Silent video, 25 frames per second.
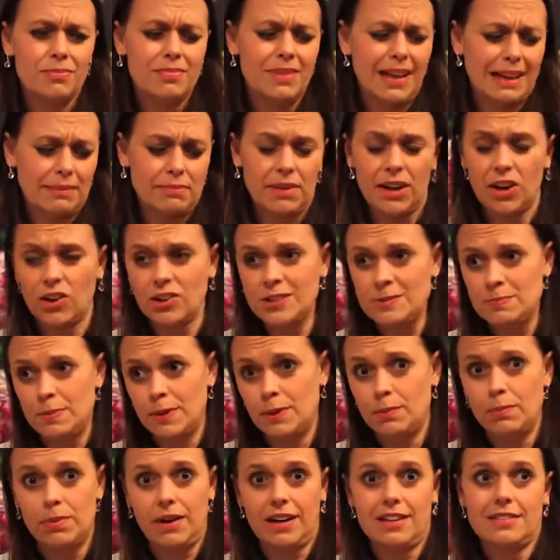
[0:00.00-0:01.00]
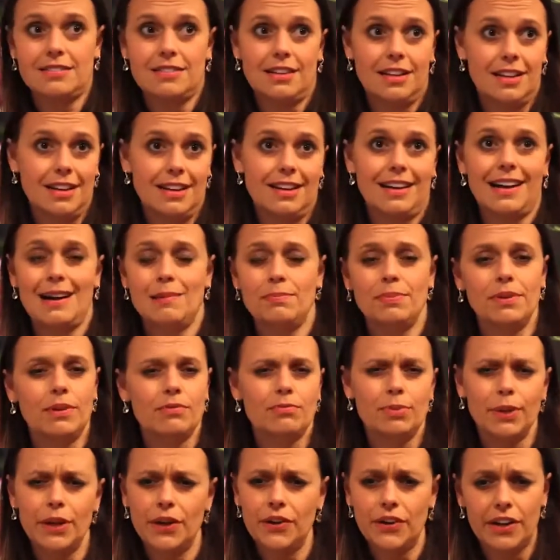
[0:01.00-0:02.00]
like my hospital bracelet and a couple
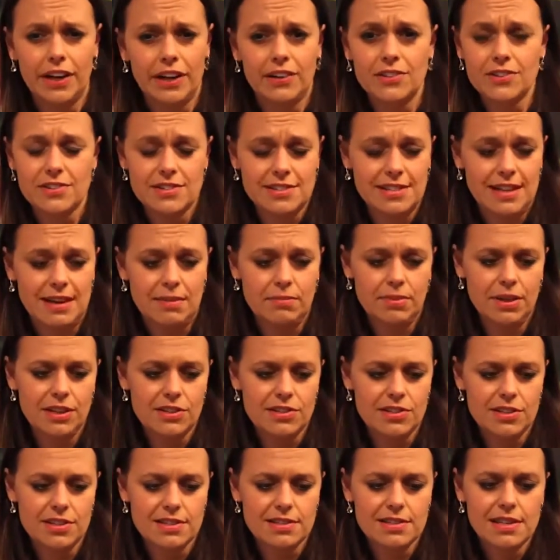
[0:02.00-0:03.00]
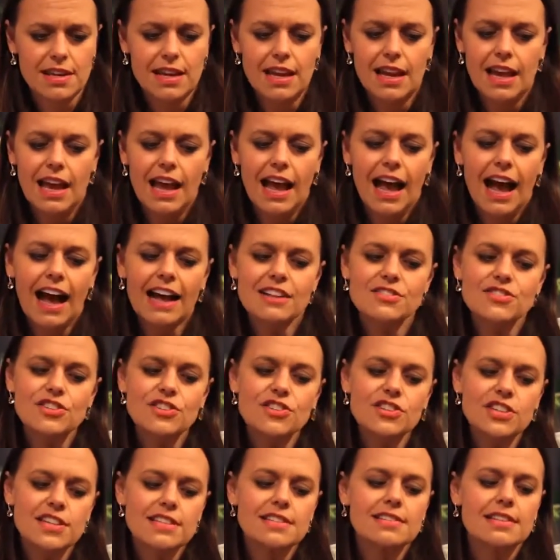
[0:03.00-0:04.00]
of blurry ultrasound pictures. Yeah, really. And so
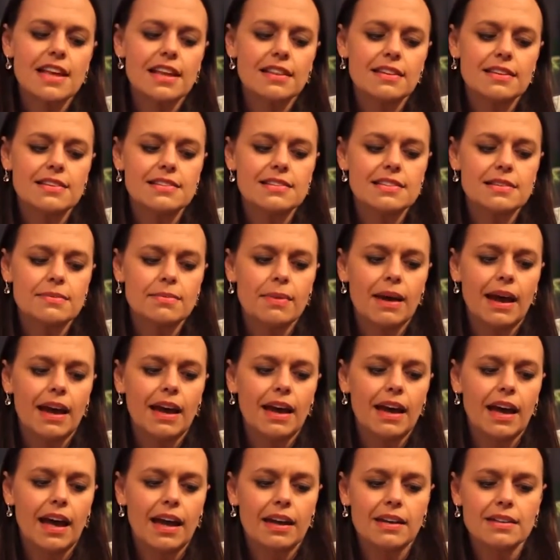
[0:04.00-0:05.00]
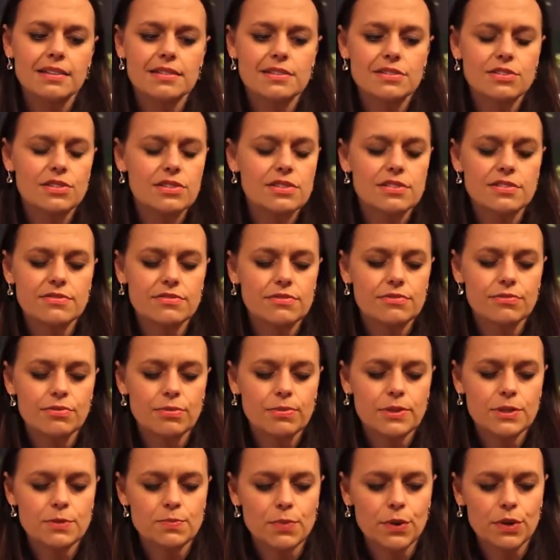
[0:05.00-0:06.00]
she sent this to me, and it's just
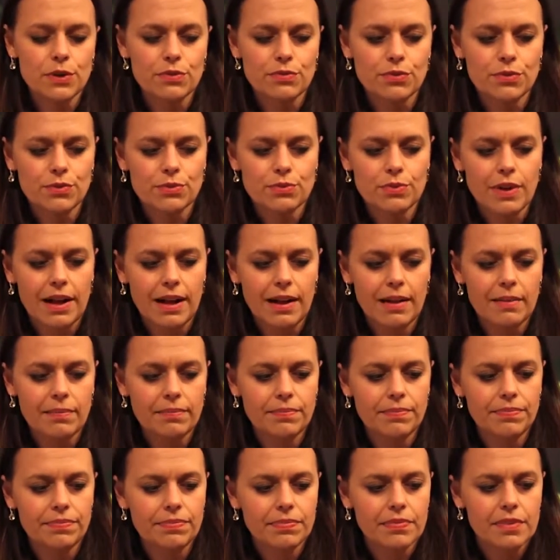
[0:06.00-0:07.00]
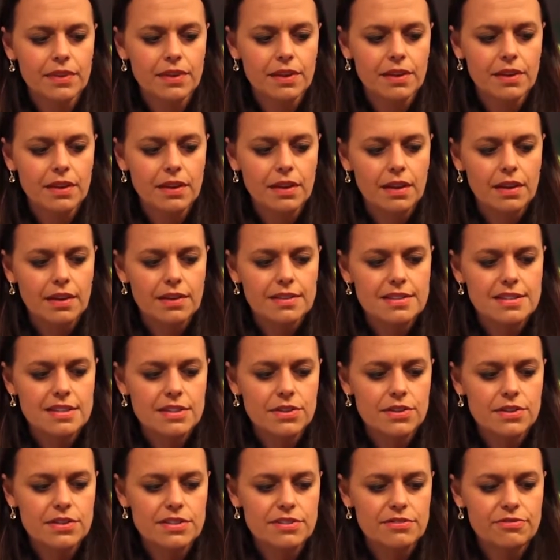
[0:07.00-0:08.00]
from this beautiful
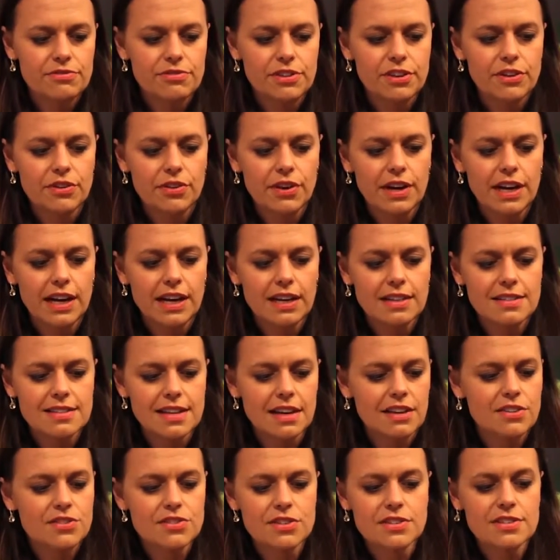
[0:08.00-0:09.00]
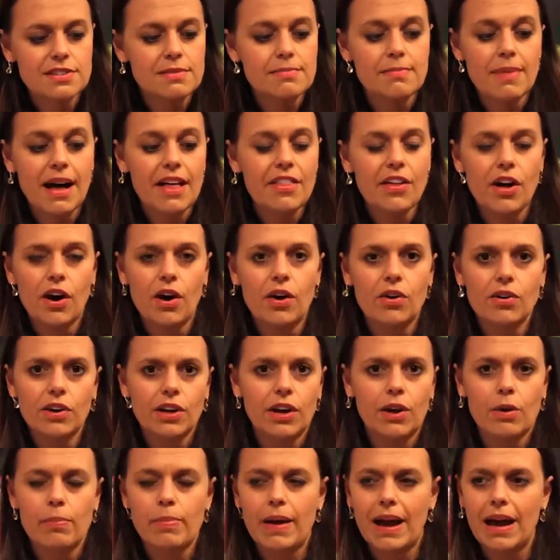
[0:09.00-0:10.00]
series of figurines, and it's just a mother holding
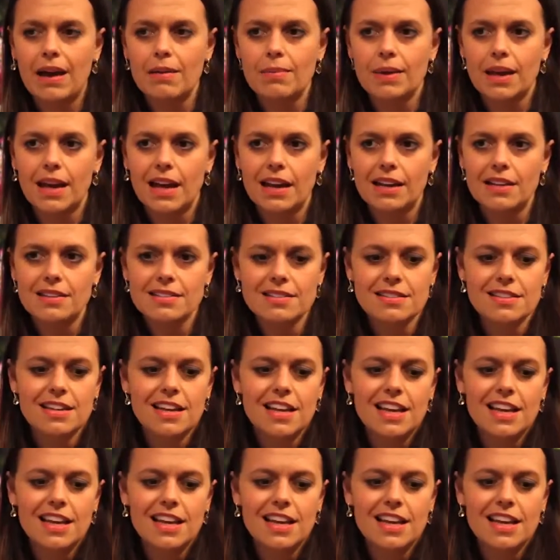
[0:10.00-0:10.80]
her baby, and it's